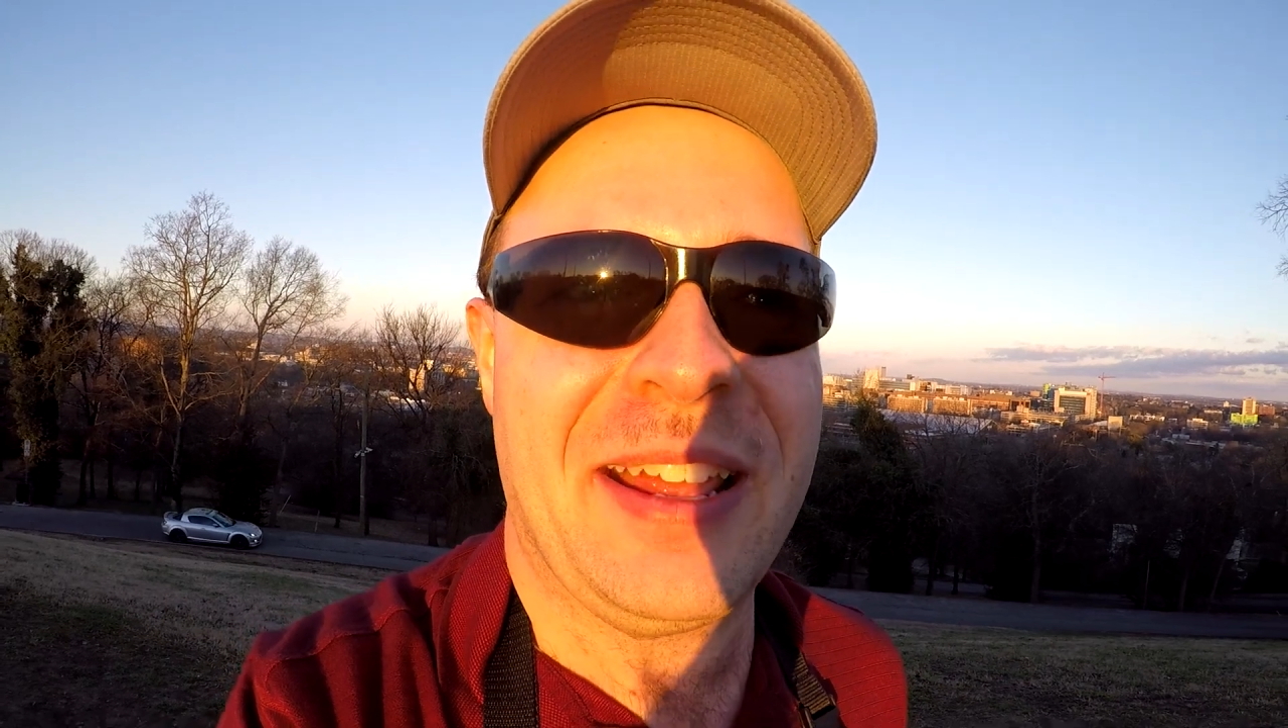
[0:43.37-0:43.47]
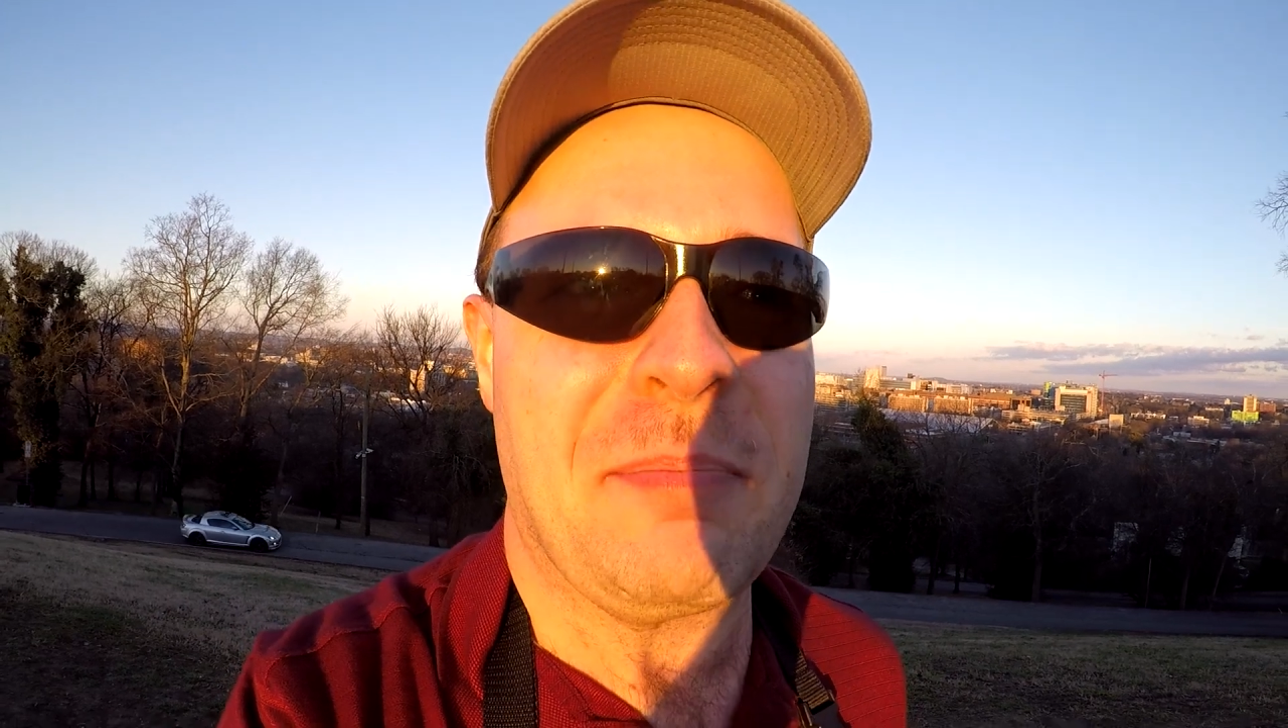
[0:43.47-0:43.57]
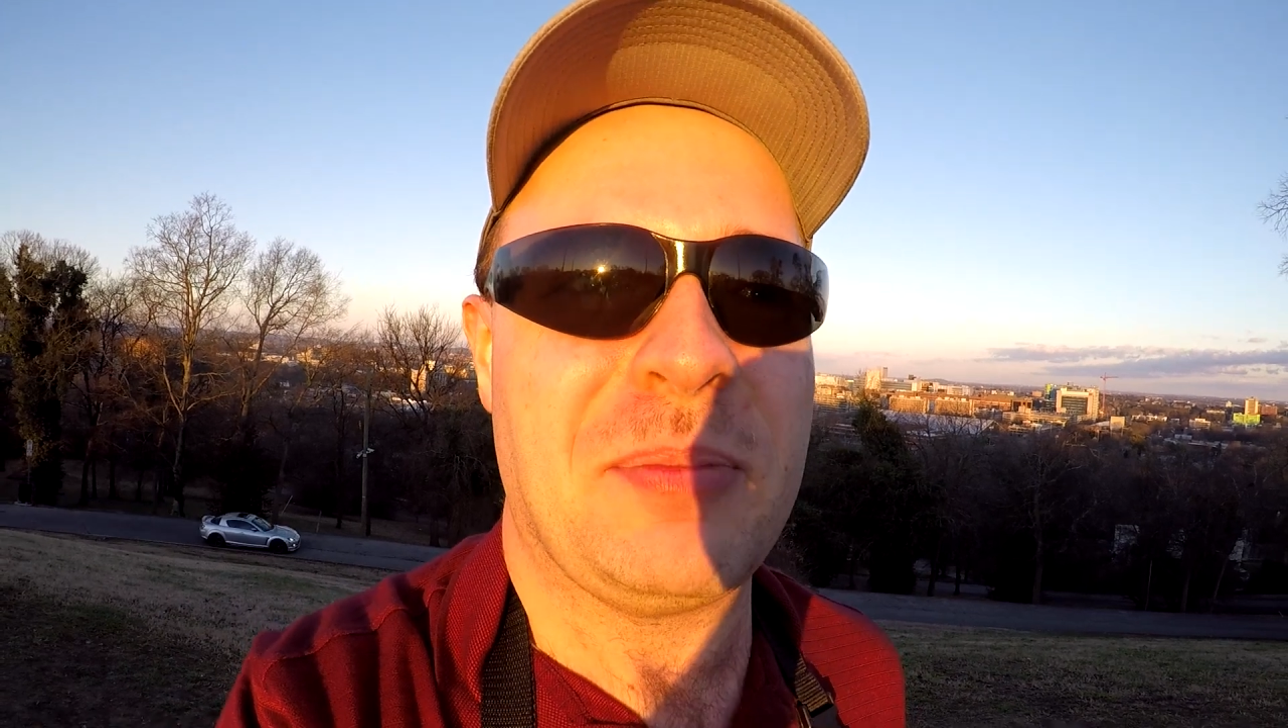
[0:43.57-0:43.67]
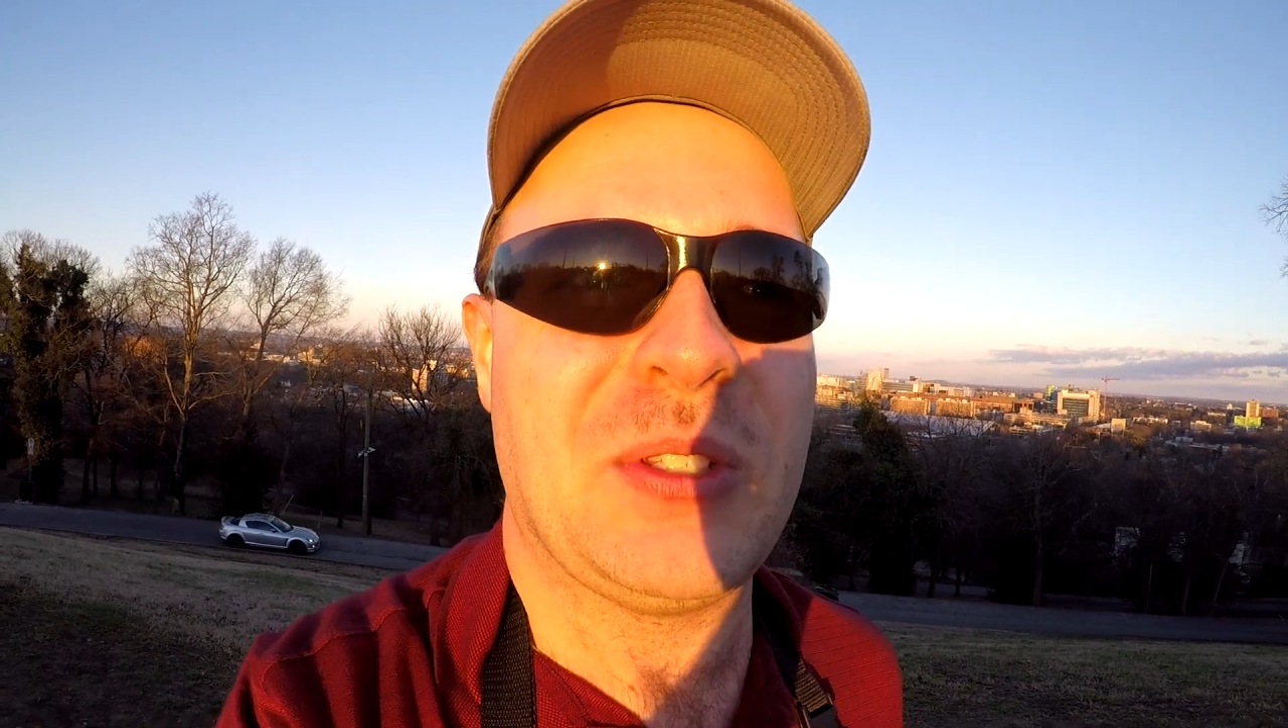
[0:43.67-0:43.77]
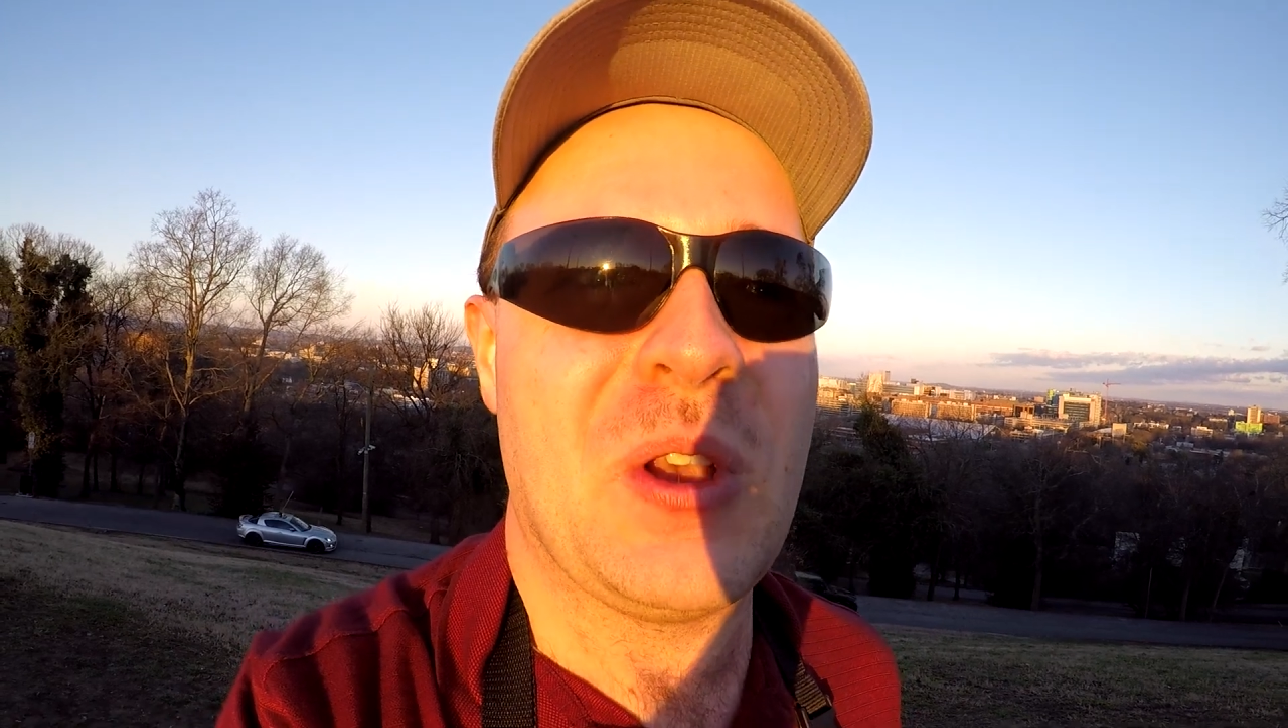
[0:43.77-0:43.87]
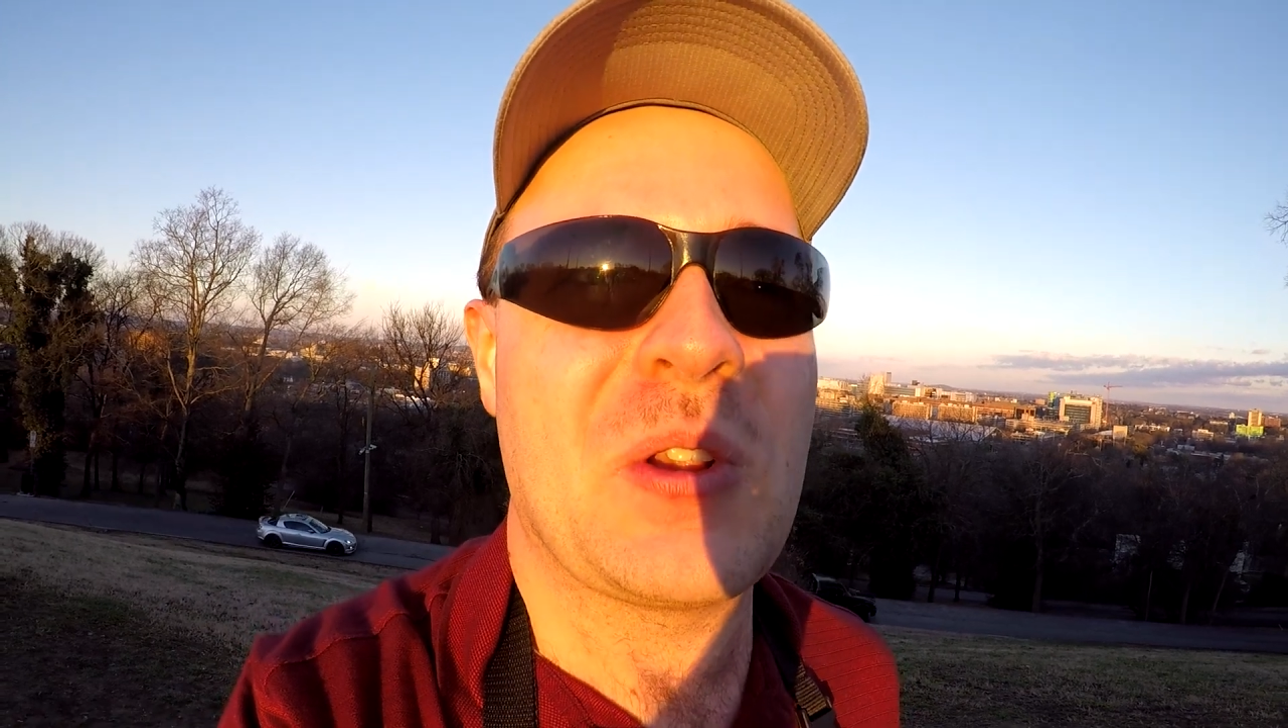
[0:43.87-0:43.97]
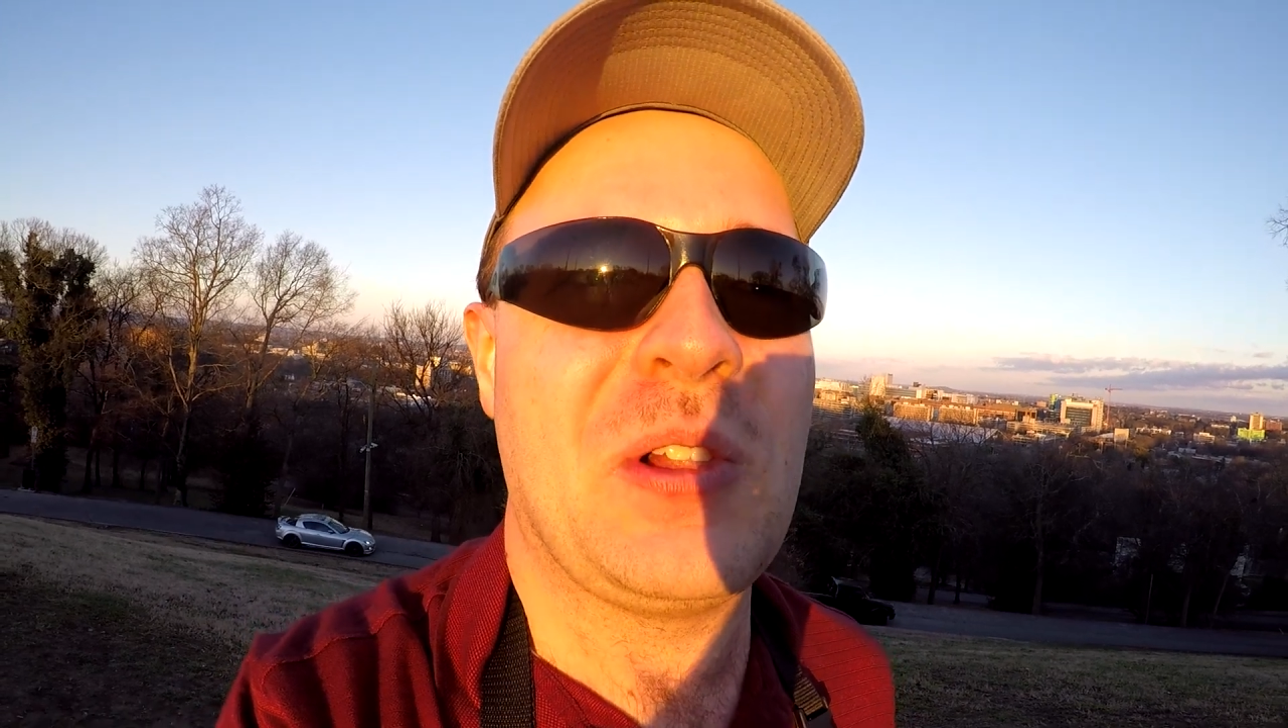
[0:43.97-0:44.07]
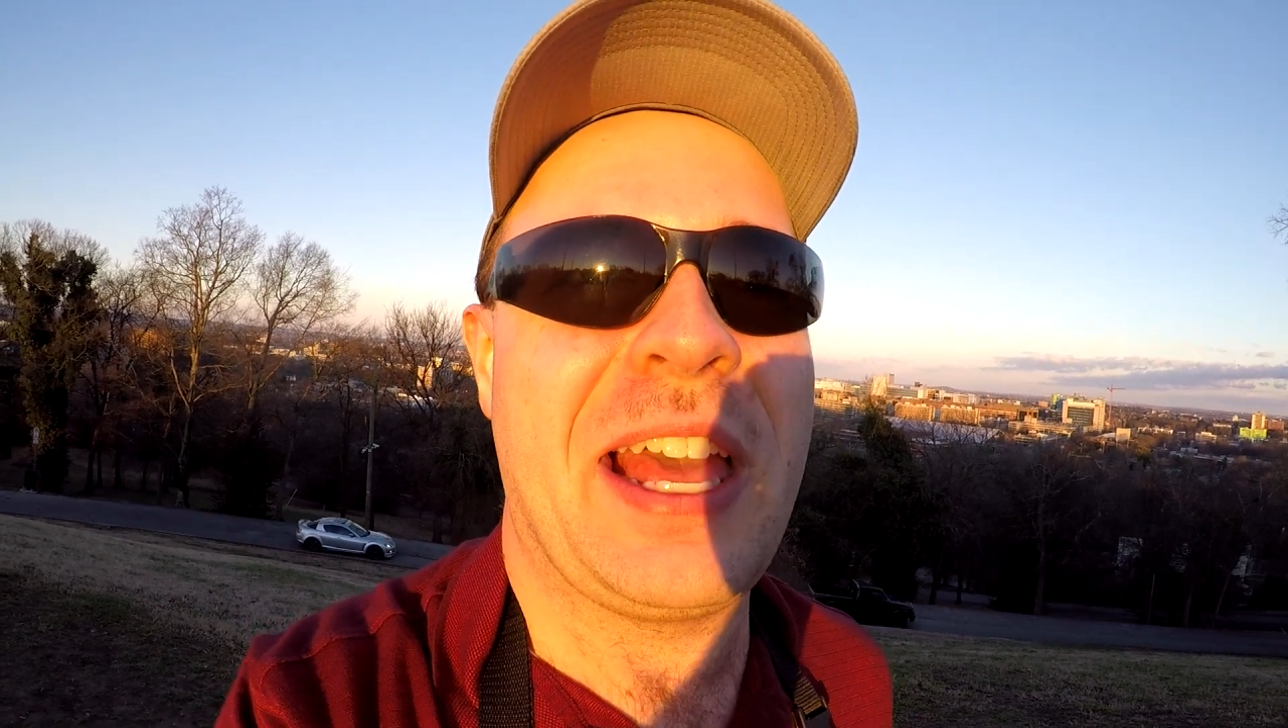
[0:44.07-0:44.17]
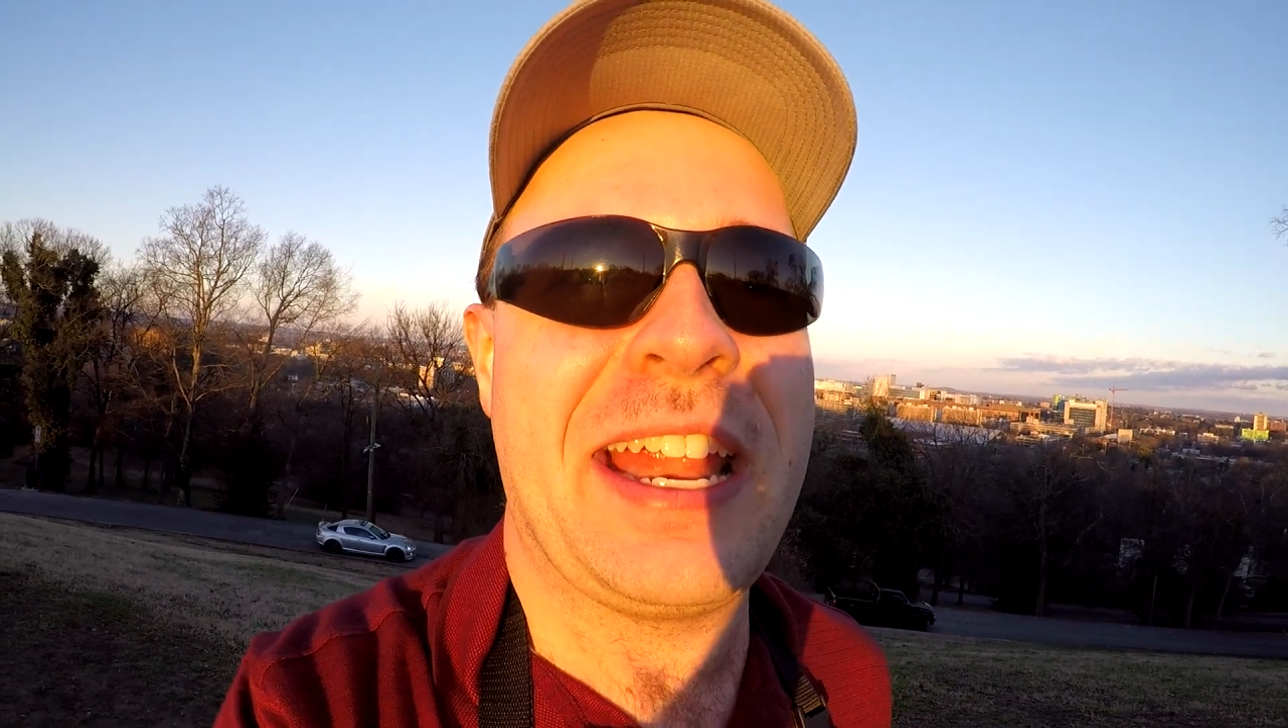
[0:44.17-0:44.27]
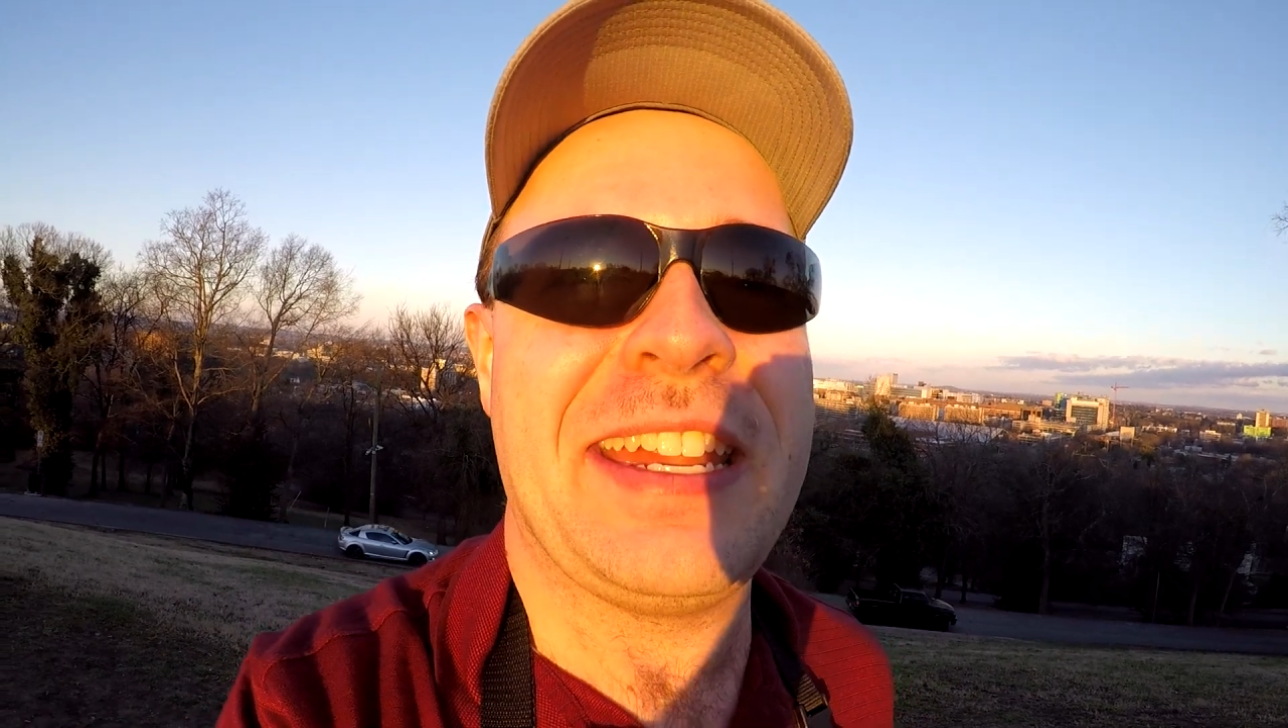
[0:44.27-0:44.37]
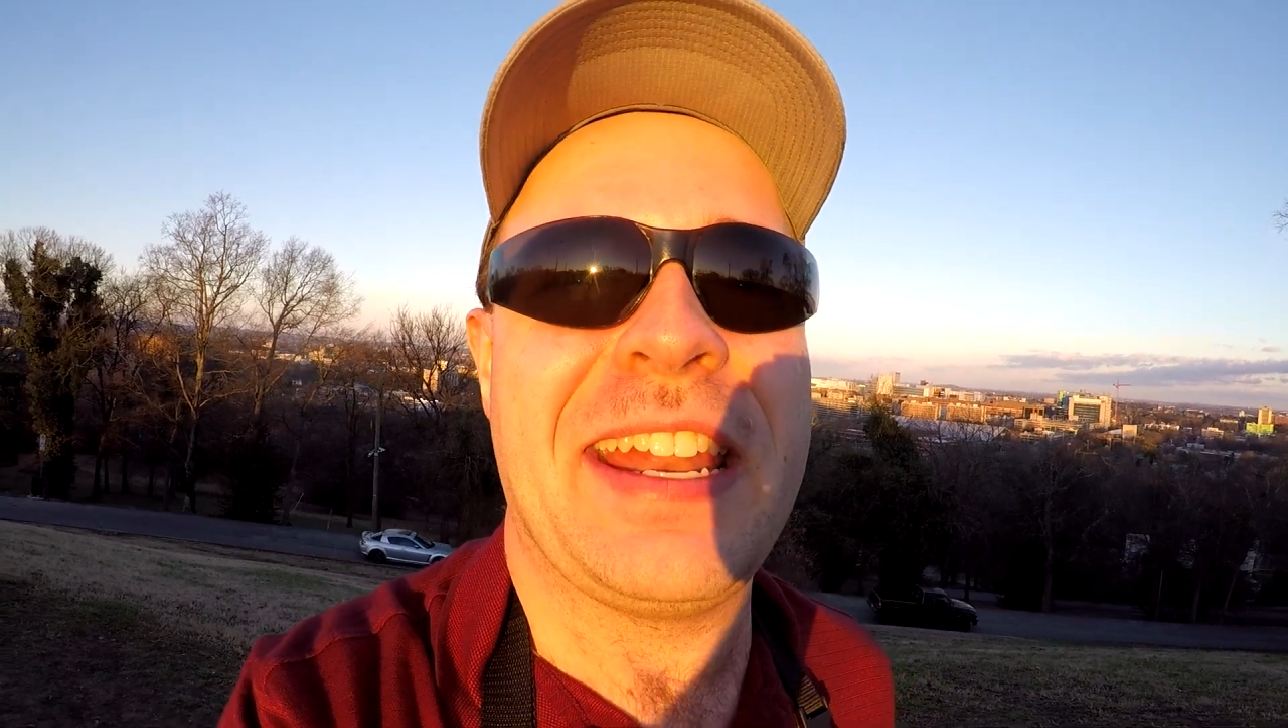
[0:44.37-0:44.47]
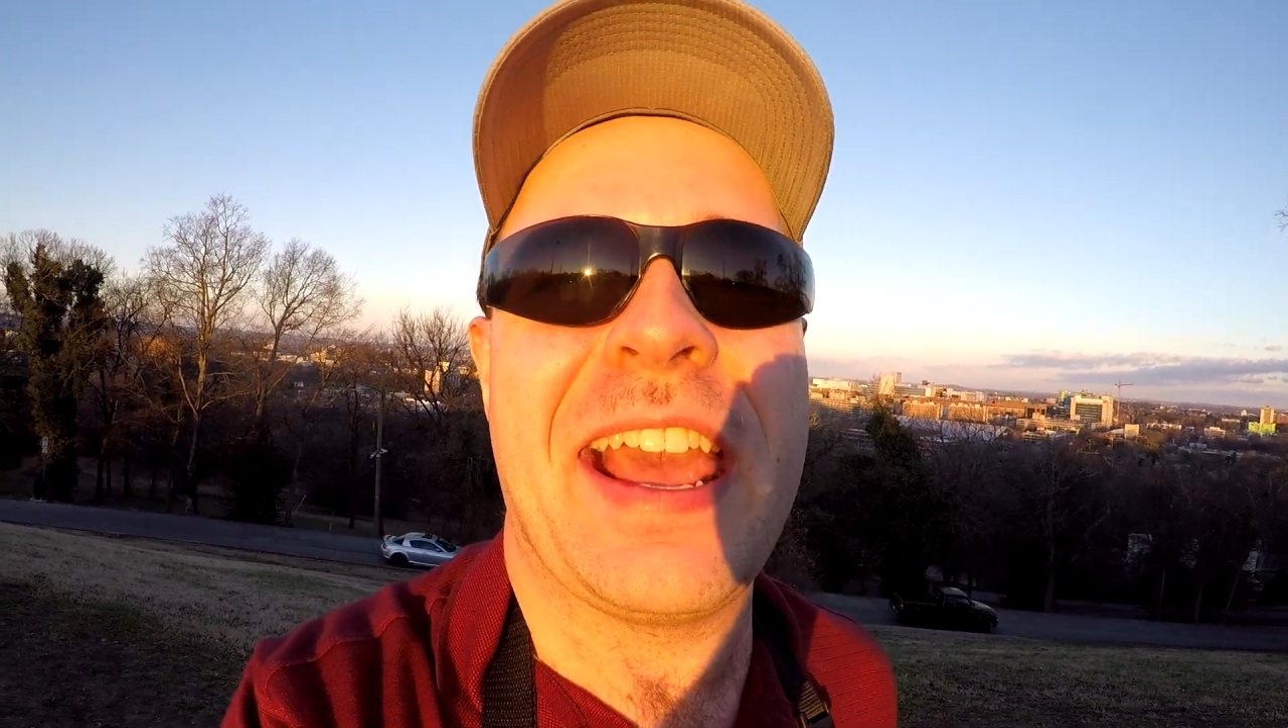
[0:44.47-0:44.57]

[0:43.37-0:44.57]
I'm so glad I did,